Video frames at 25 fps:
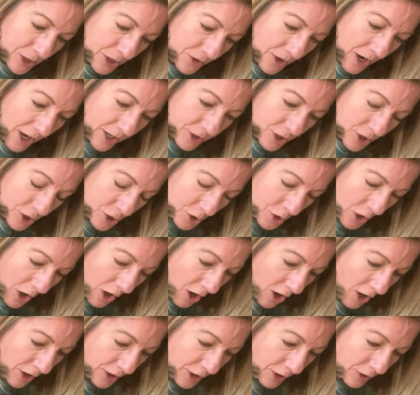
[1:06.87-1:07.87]
are not
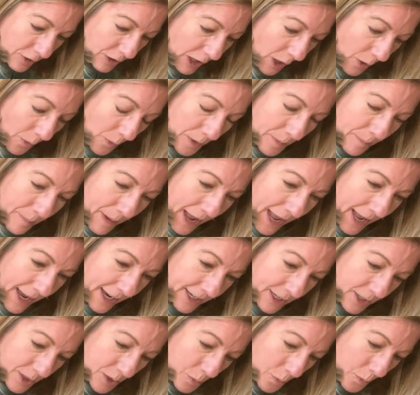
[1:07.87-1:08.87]
strong, your lower
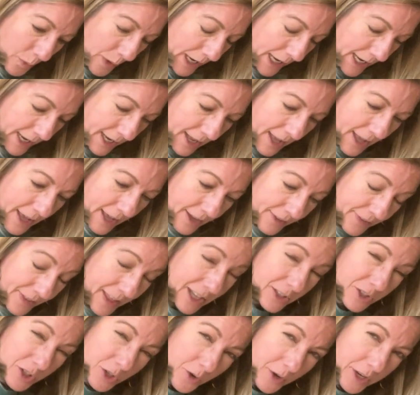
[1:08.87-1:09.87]
back is weak,
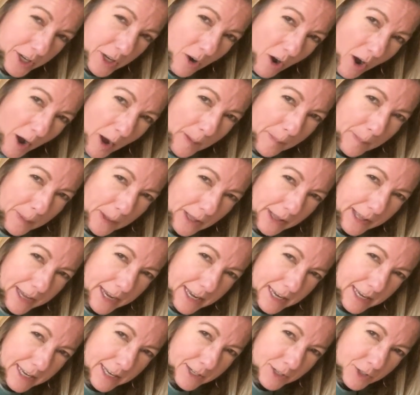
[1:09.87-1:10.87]
that's going to all play
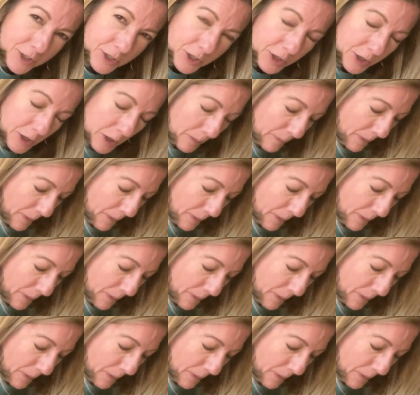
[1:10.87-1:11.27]
into your